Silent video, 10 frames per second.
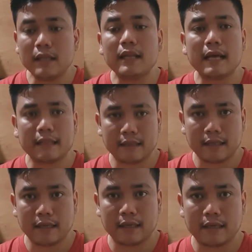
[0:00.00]

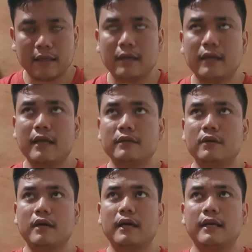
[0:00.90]
natin, and
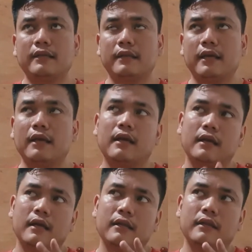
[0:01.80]
I think
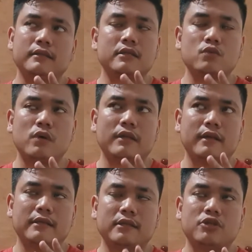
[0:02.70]
this is one
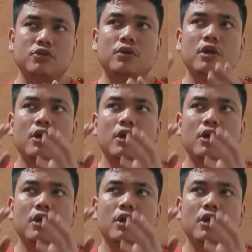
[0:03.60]
lesson too.